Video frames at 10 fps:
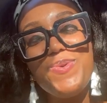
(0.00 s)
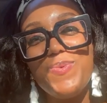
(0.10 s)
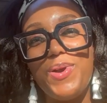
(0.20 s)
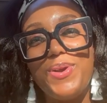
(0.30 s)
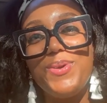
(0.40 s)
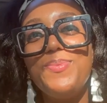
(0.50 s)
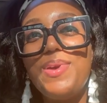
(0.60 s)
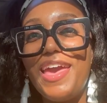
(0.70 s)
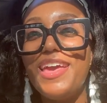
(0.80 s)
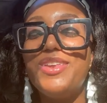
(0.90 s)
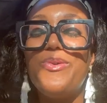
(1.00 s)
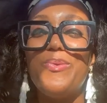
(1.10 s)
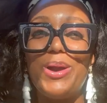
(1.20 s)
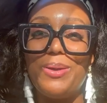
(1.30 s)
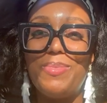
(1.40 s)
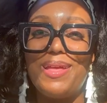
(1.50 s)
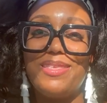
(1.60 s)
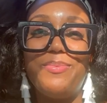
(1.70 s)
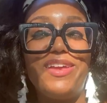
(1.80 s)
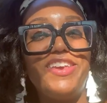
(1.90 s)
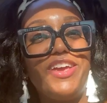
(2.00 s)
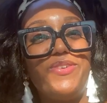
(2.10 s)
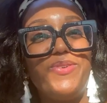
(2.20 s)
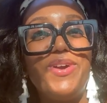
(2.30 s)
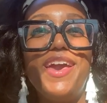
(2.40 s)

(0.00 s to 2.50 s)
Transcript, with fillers: Welcome and welcome back to my channel.